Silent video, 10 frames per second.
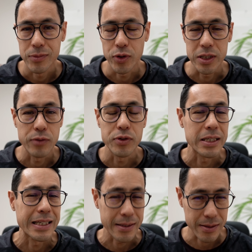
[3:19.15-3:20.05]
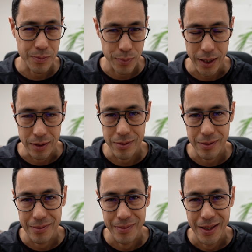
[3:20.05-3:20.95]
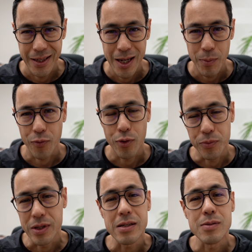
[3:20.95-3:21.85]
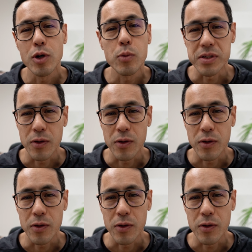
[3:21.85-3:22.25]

Creativity needs space. But from these moments,